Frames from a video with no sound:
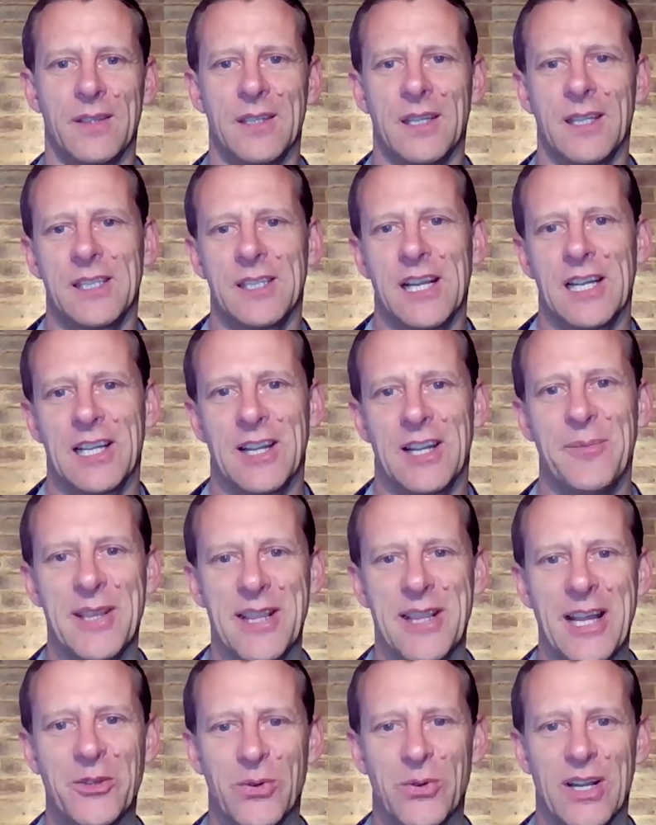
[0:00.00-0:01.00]
Exactly. I
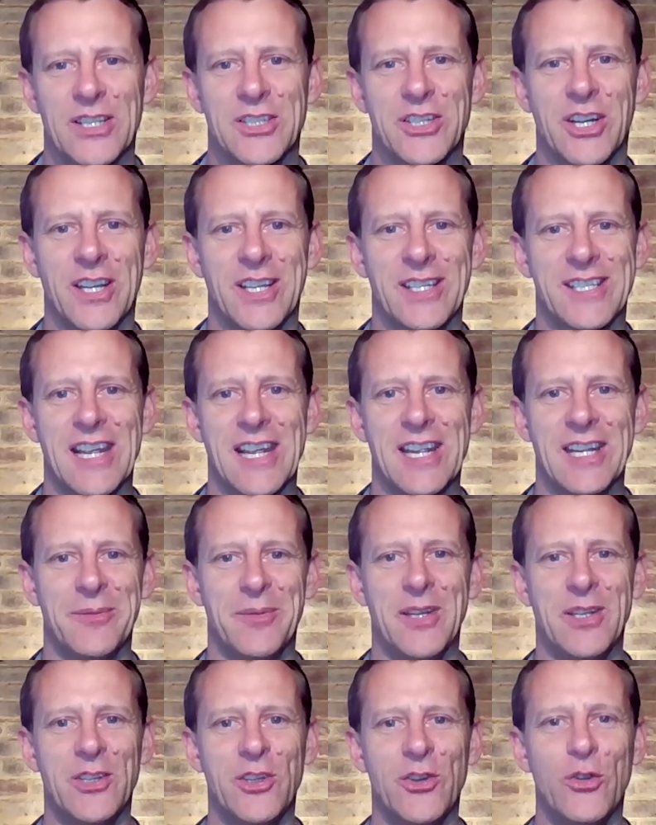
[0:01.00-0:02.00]
mean, that's what I was going to say. I
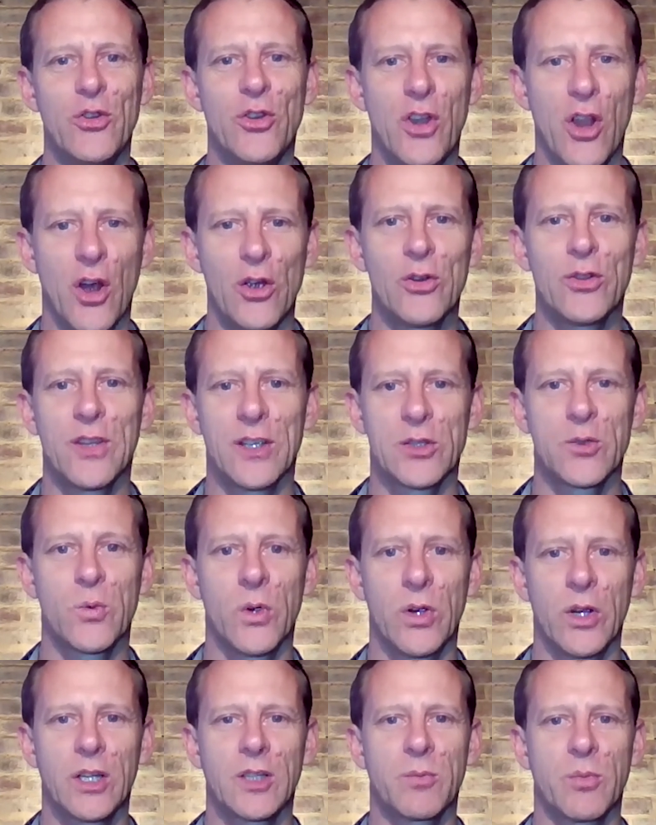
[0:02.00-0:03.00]
mean, this
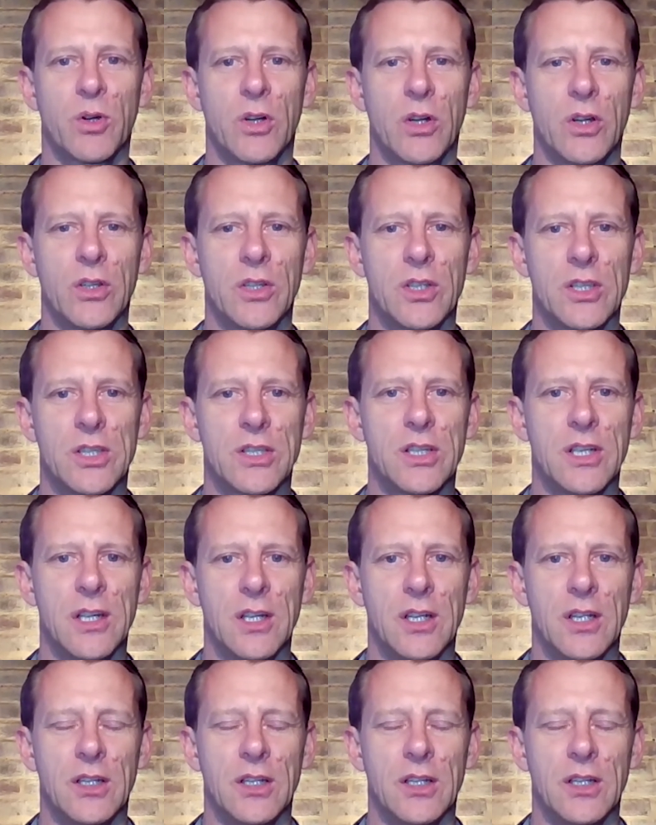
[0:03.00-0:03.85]
worked because,